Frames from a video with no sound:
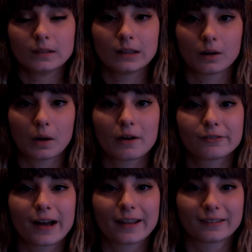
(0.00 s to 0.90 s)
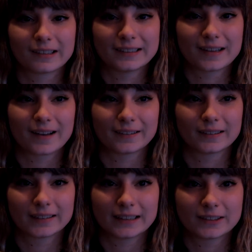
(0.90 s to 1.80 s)
you know, a father and
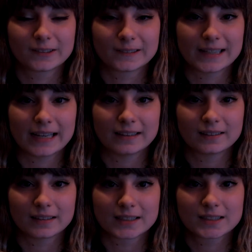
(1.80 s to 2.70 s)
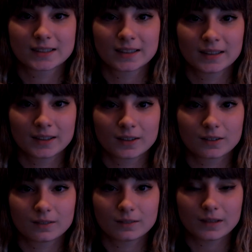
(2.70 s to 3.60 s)
daughter can create this,
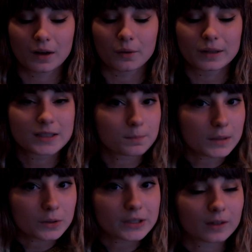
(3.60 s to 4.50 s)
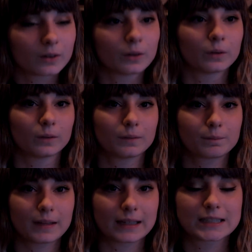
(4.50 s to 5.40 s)
you know, this musical
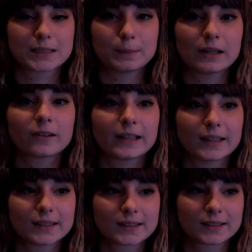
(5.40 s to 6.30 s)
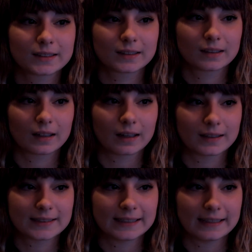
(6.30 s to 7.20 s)
experience
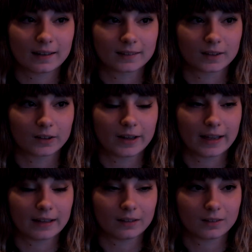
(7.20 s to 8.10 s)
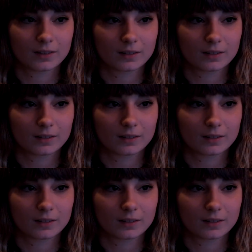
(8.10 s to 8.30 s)
together. And,